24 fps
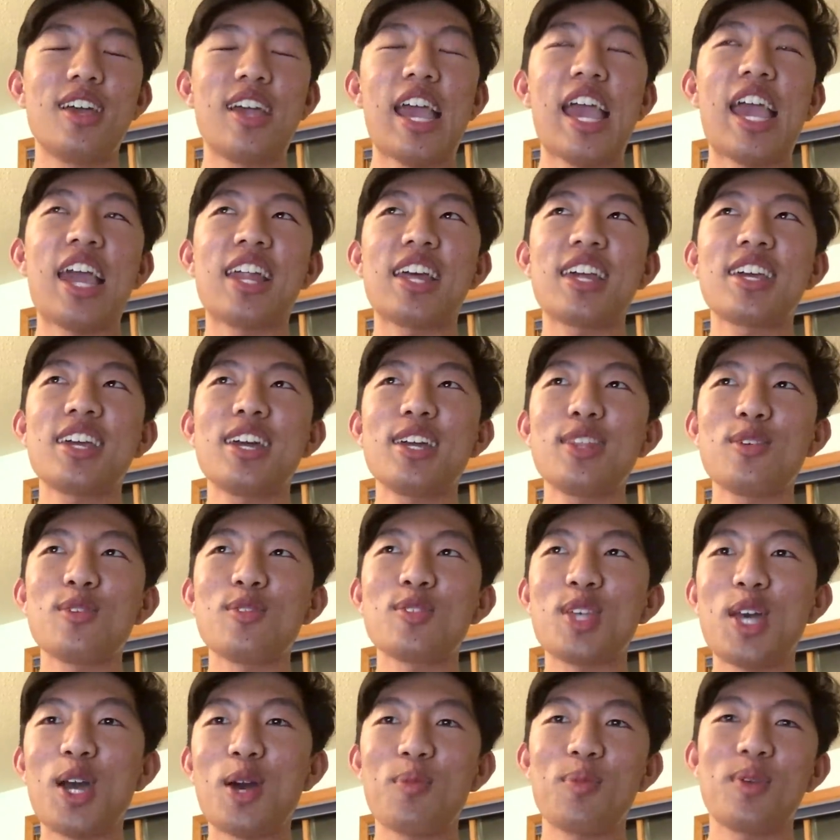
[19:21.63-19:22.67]
And I cut
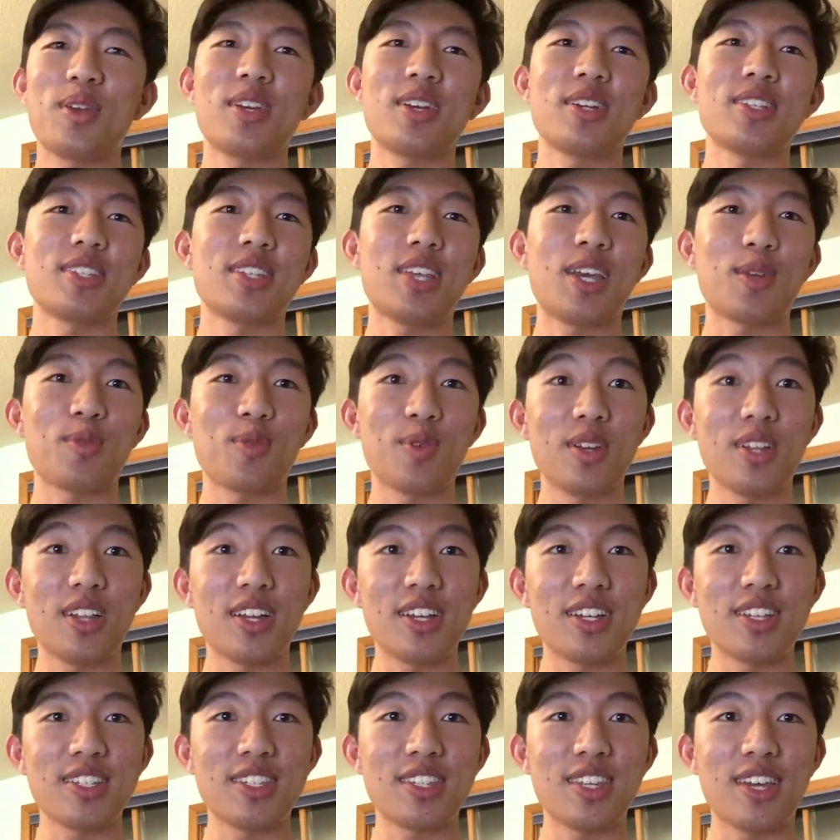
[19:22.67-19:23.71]
those out because I
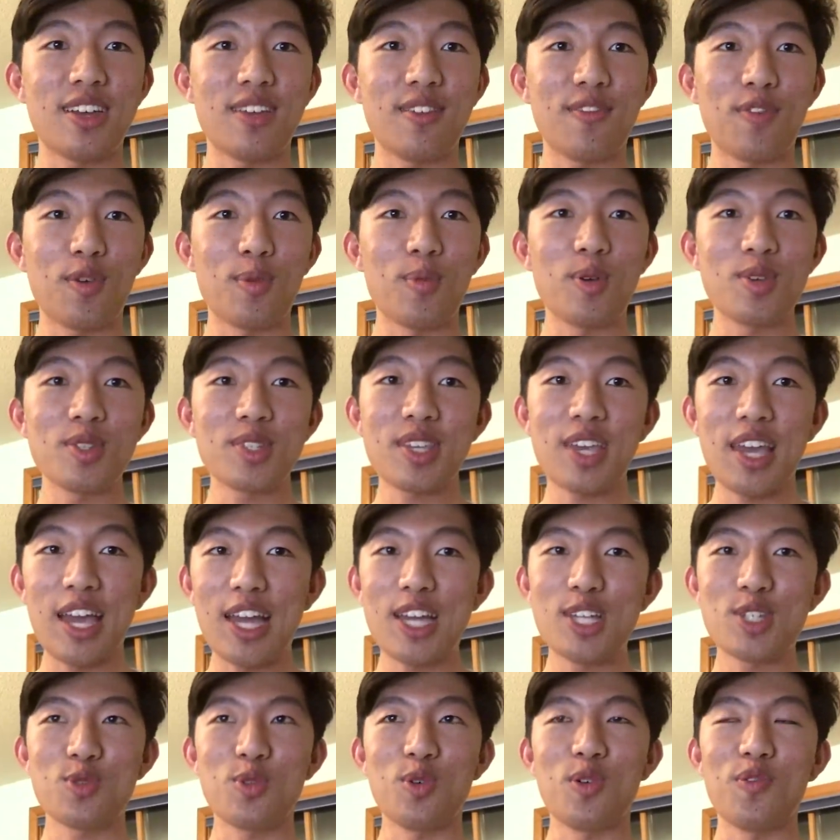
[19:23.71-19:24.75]
realized that for most
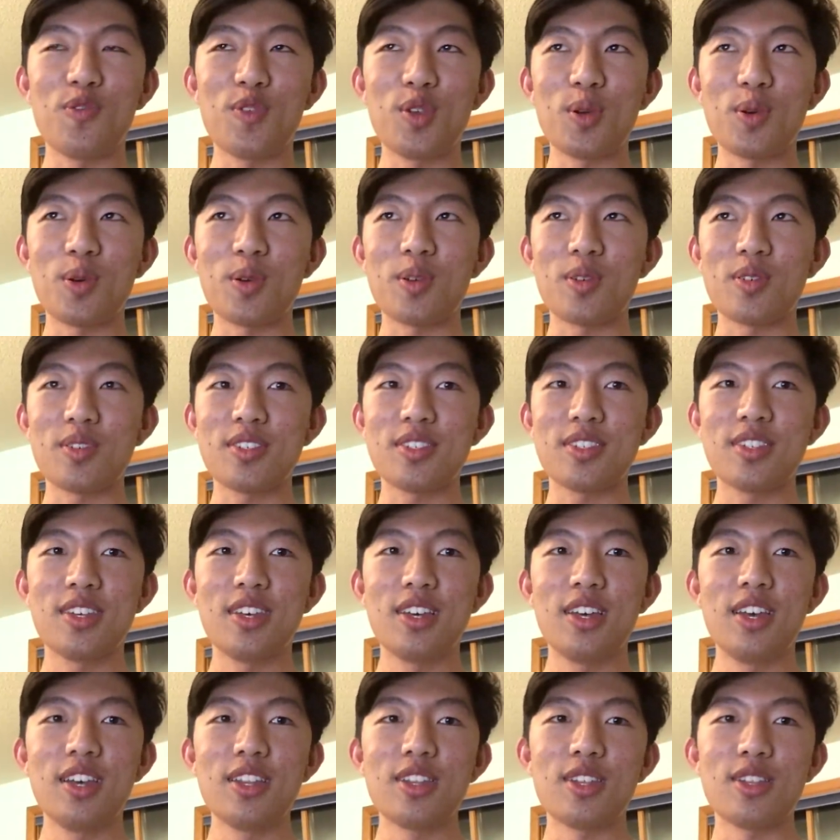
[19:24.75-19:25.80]
casual viewers,
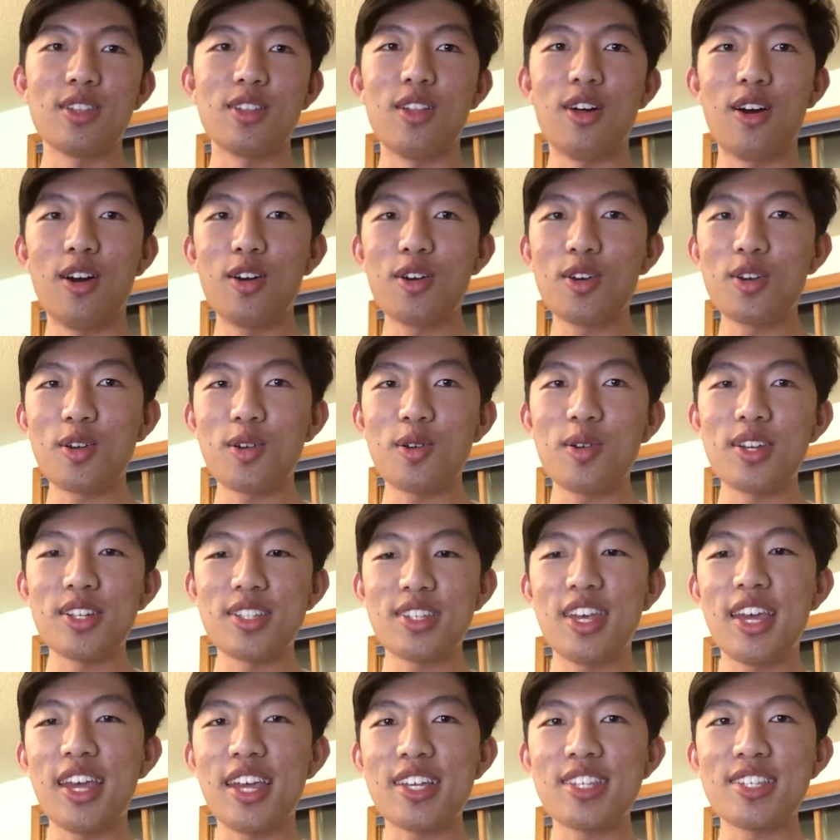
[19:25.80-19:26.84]
the longer it
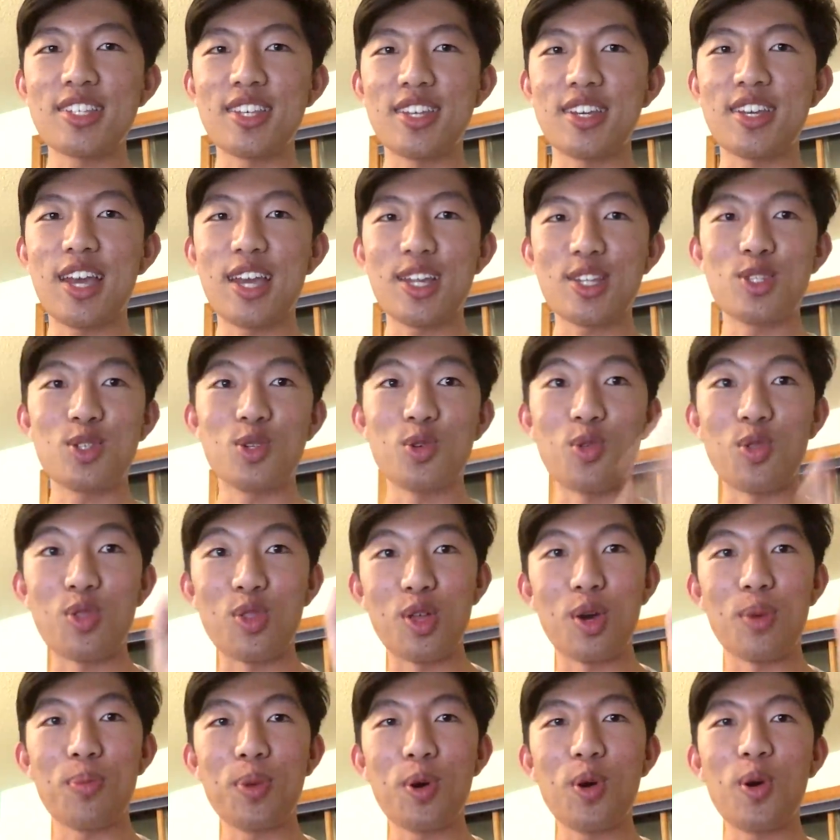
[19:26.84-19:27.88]
takes to get to
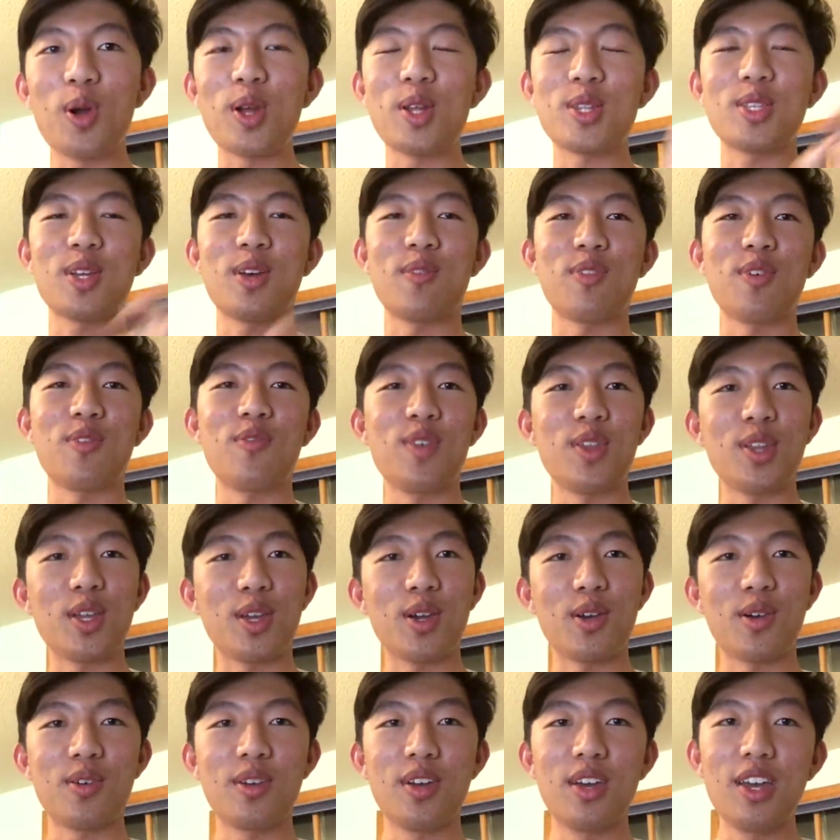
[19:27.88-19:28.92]
the point of the
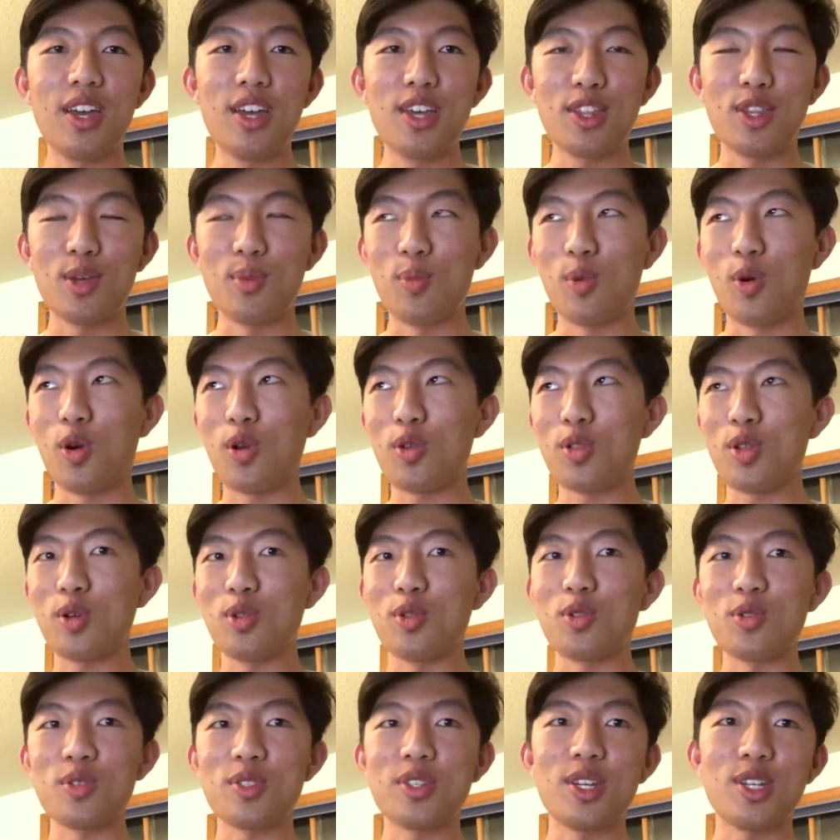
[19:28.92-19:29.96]
video, the more they'll
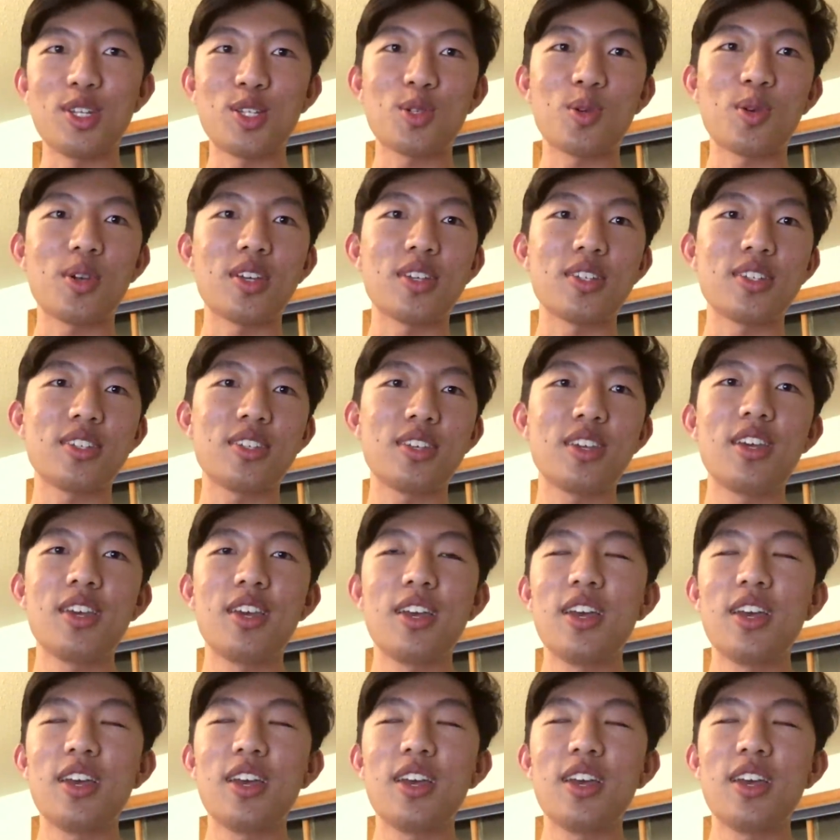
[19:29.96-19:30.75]
lose interest.